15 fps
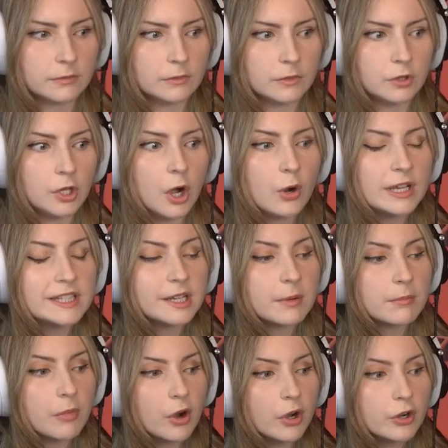No, he's gonna
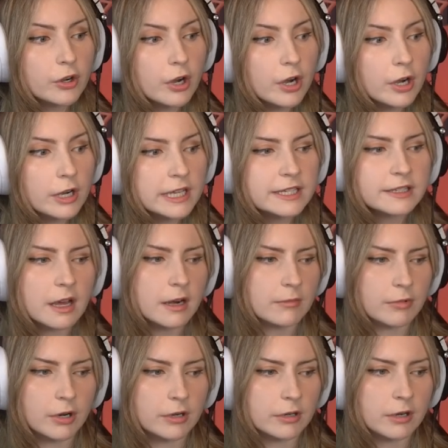murder her? He's not a
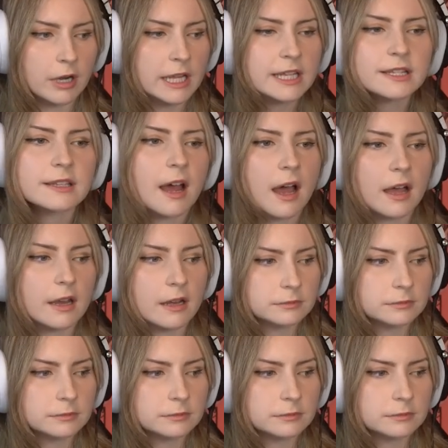murderer. He's not.